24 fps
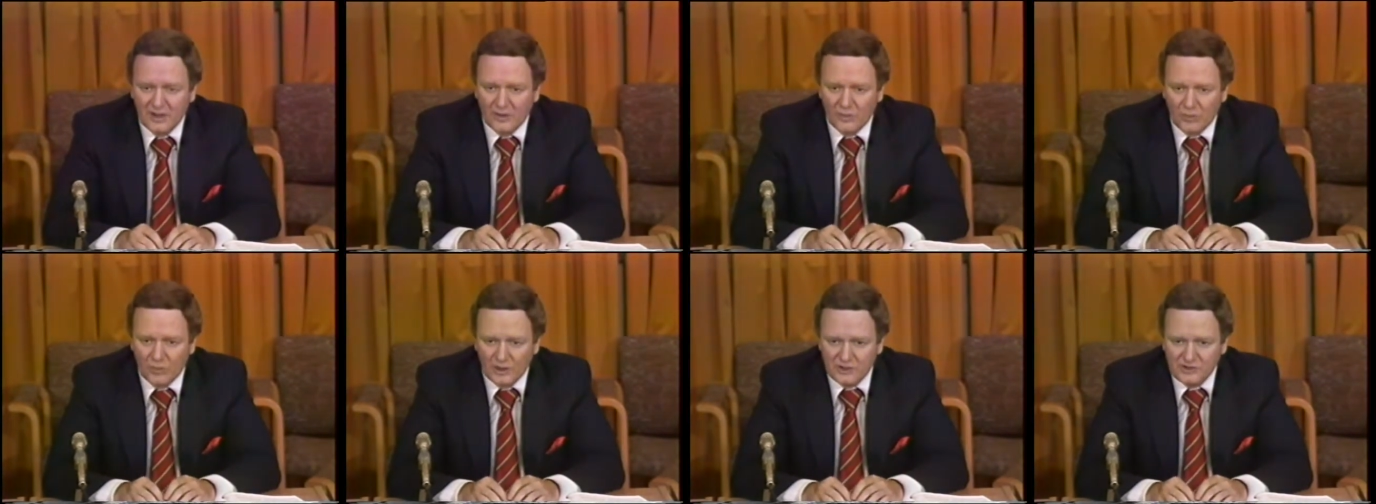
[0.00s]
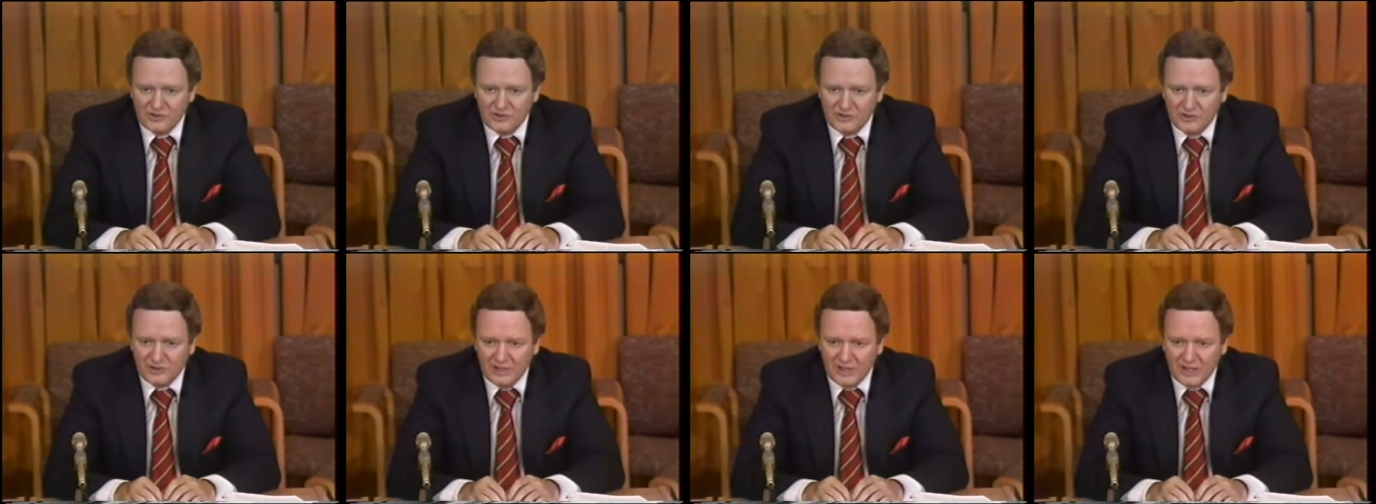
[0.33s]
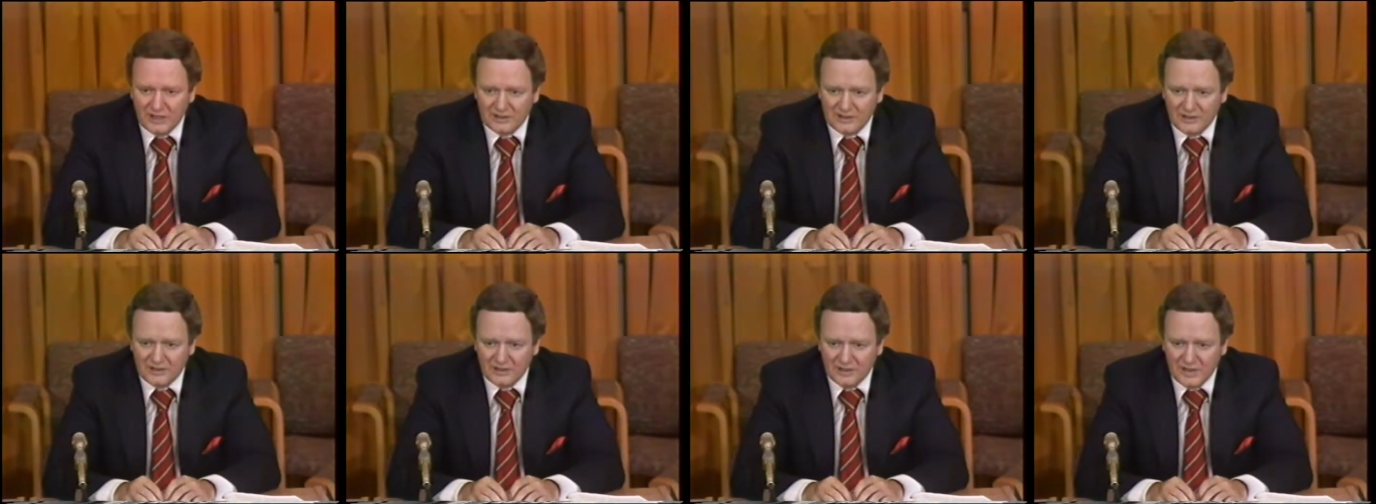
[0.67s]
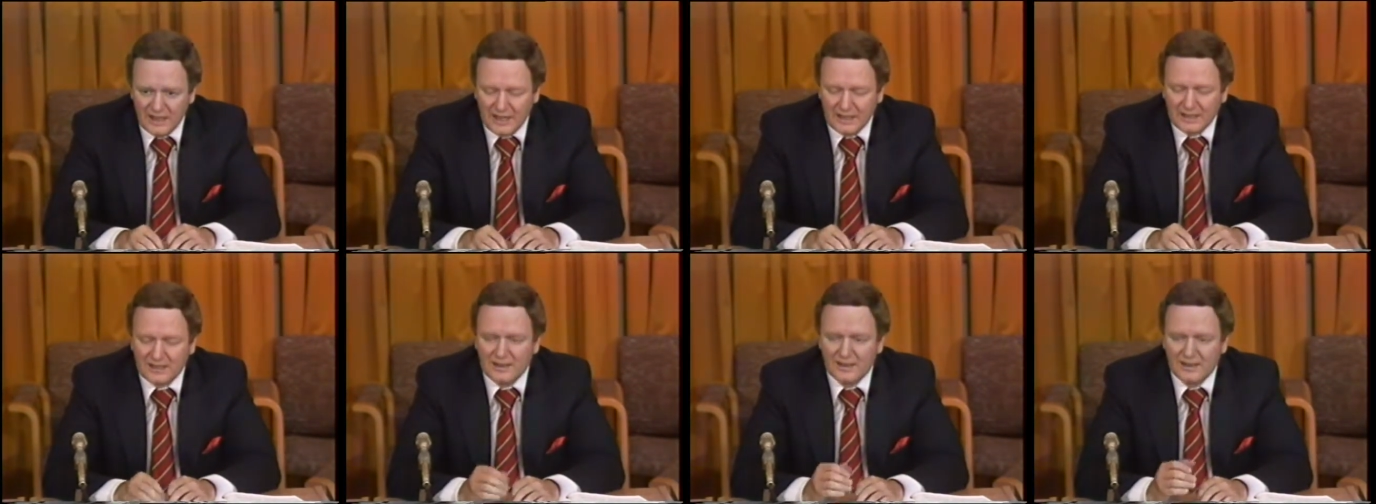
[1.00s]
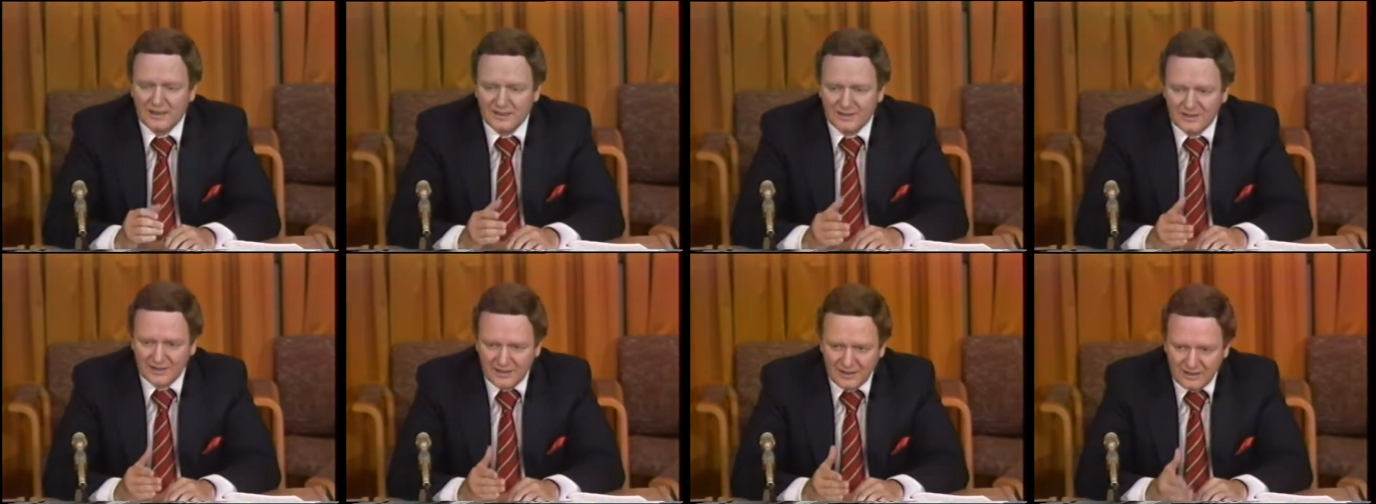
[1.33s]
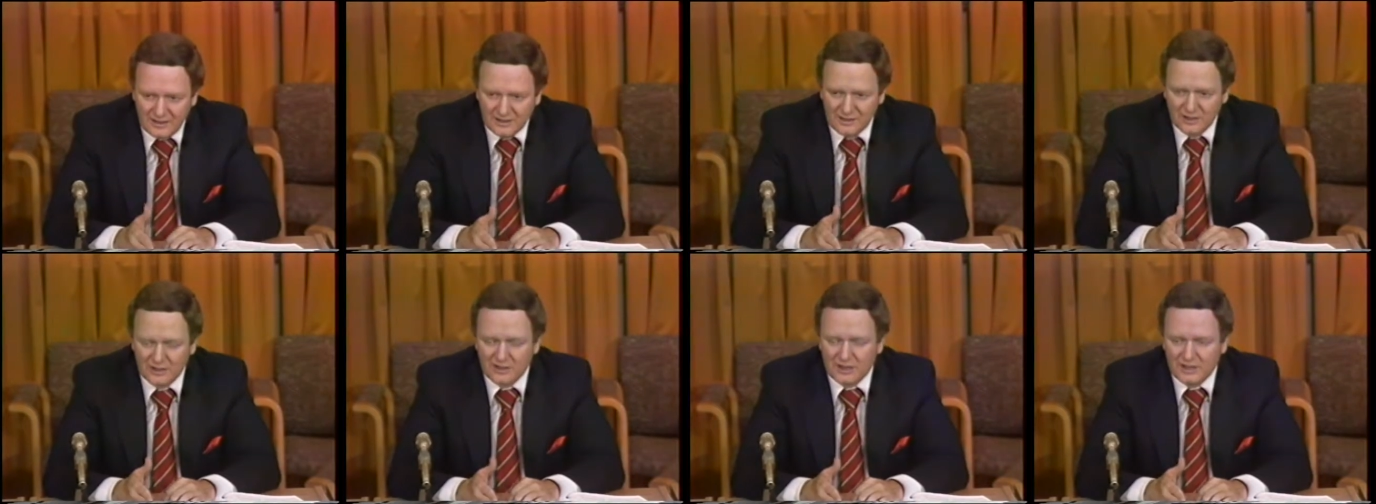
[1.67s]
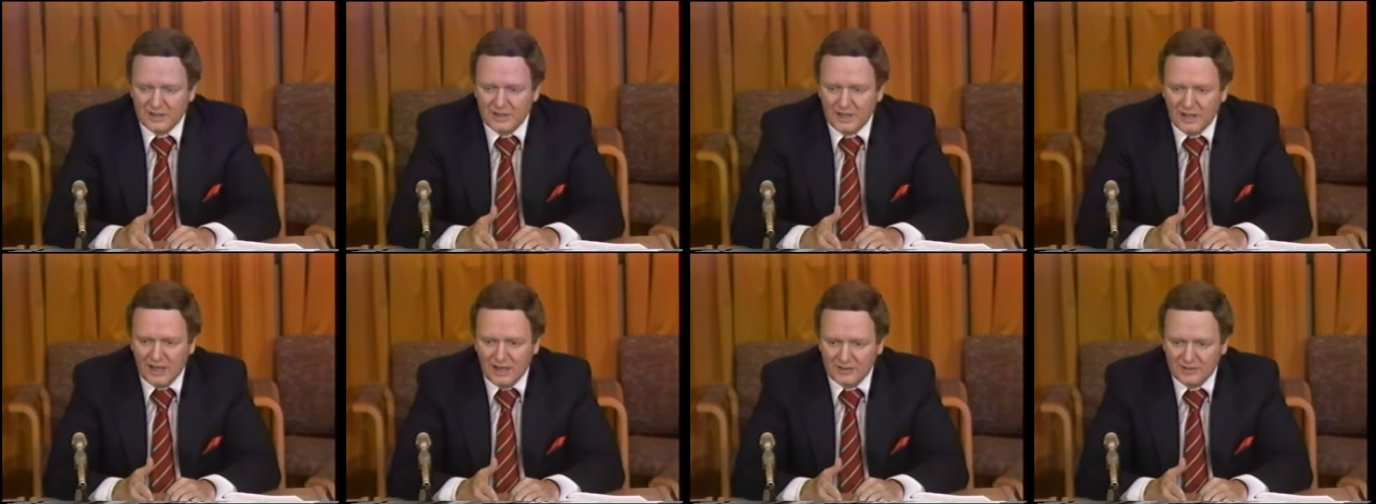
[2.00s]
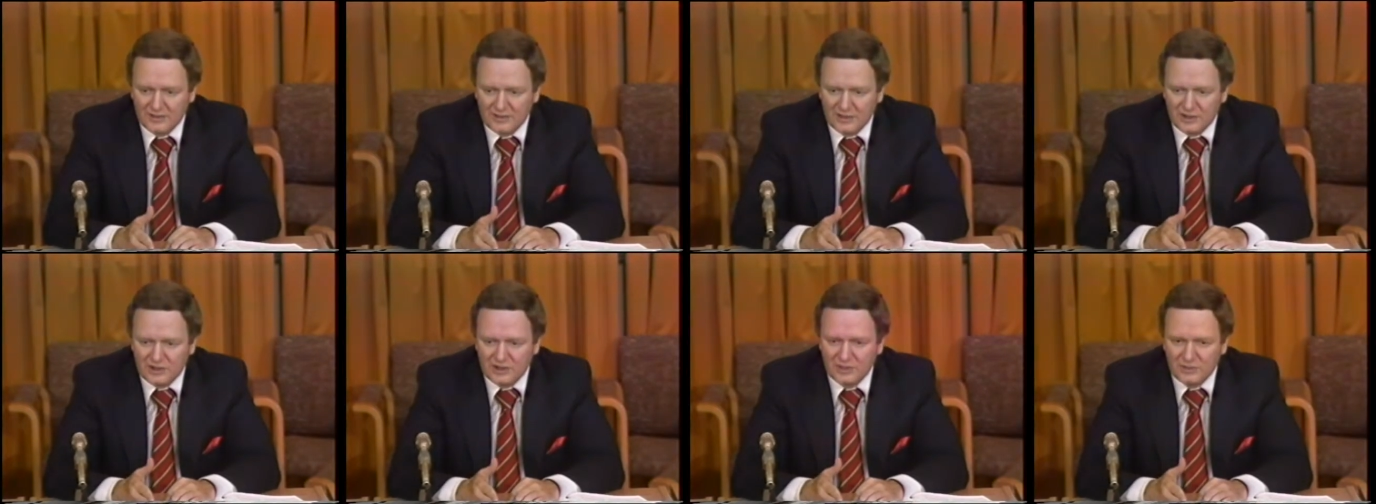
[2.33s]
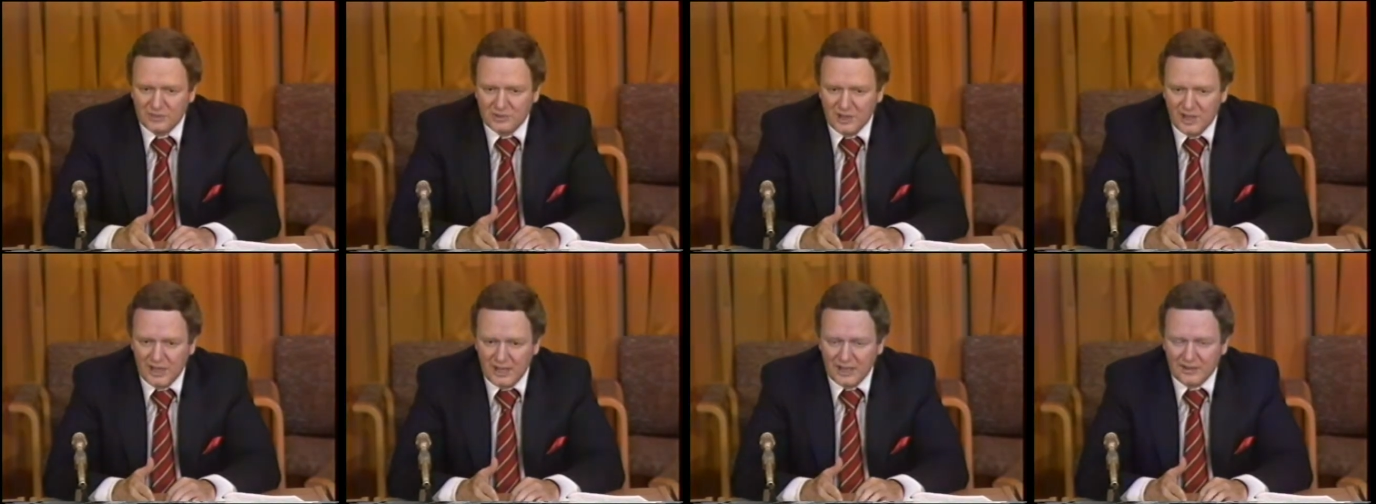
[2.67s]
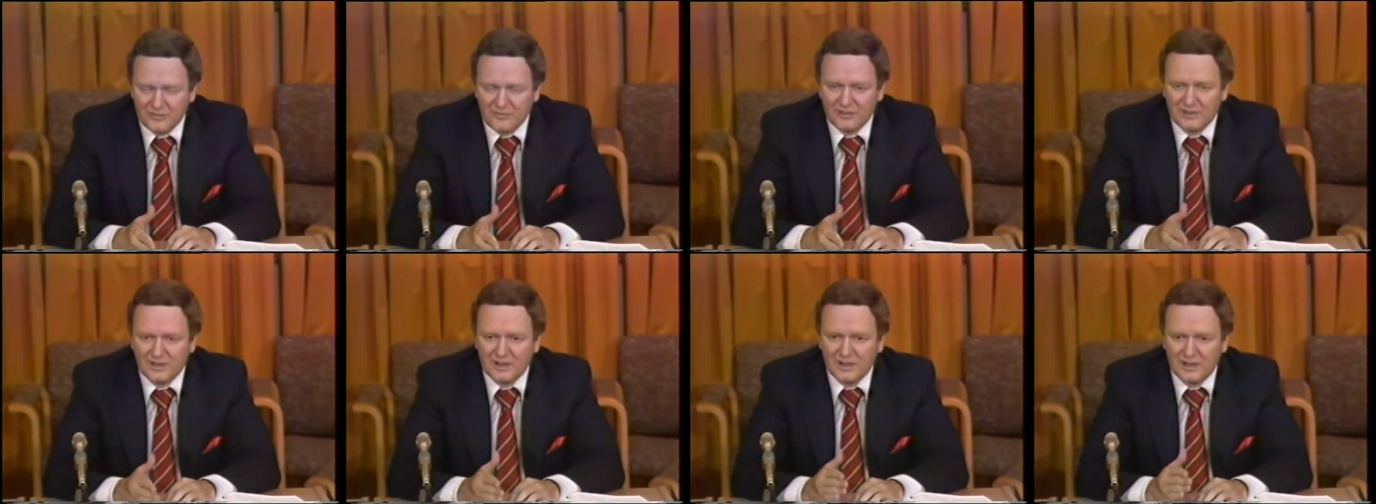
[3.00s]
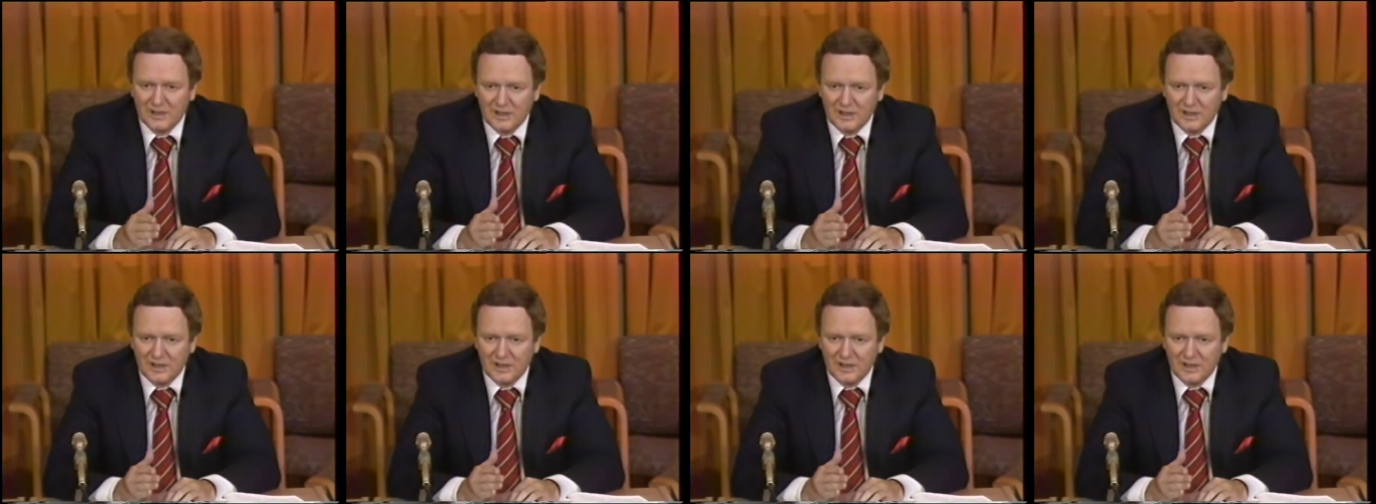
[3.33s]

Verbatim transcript: Once you get to that, clearly I think you would have,